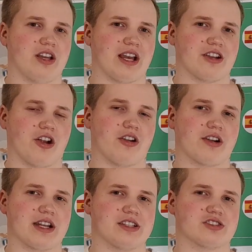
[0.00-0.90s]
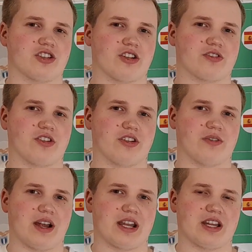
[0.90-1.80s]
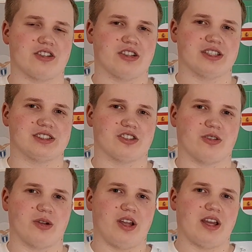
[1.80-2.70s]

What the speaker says: had already scored for Valladolid, so